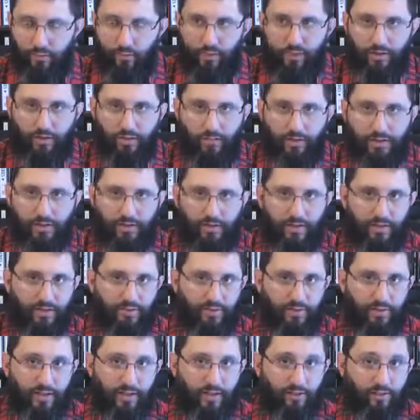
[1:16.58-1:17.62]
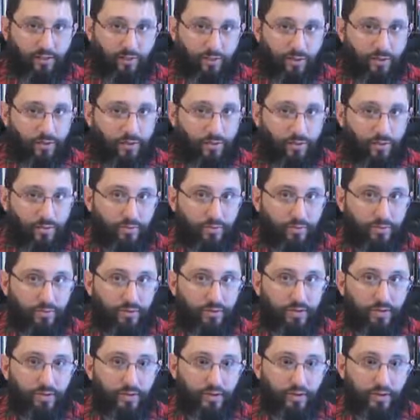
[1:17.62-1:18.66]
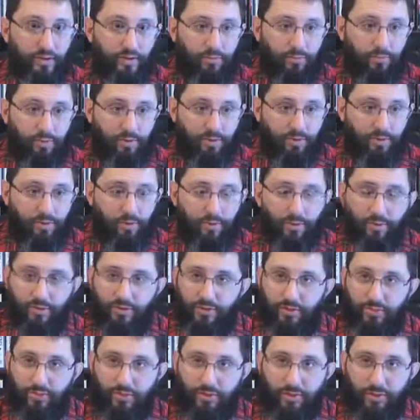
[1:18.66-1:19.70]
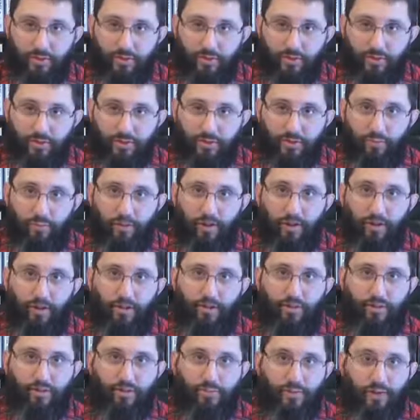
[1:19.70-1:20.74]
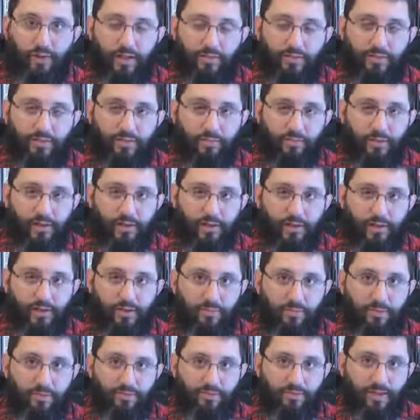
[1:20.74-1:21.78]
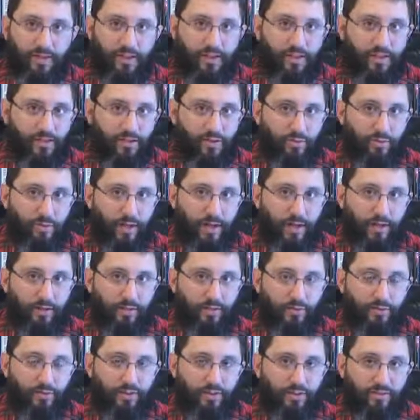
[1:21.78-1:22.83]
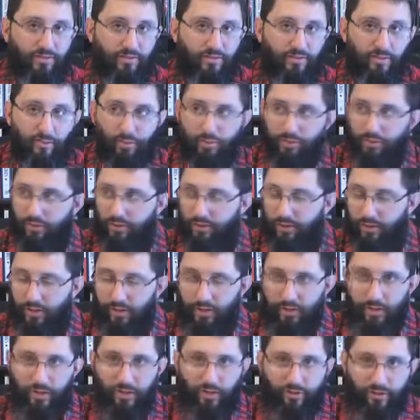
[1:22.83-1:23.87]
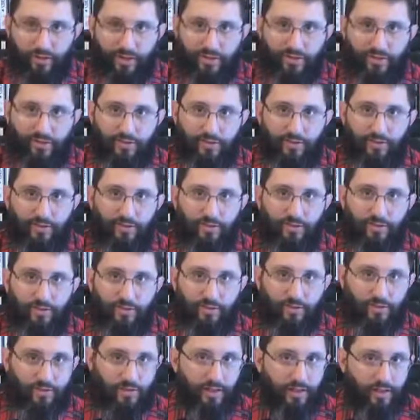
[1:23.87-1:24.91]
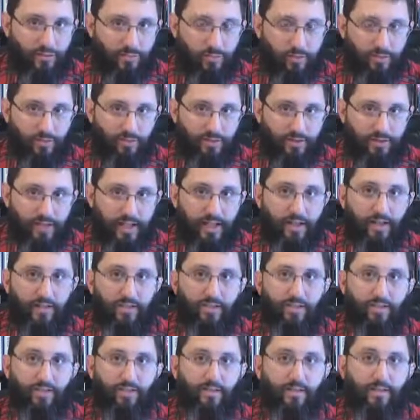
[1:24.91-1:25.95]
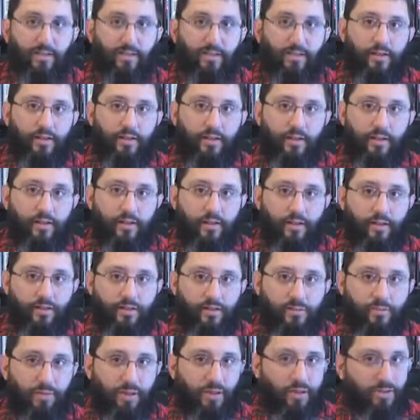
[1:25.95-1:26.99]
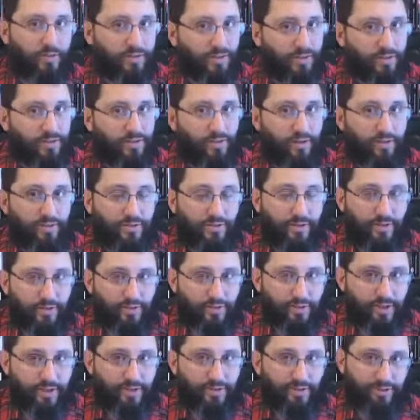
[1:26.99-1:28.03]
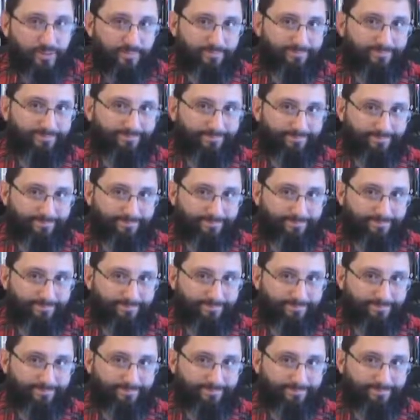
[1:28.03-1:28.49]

going to mean life or death for you. But you go to some country where you have somebody that could be faking you out looking for Christians so that they can put them to death, uh, you better judge their salvation.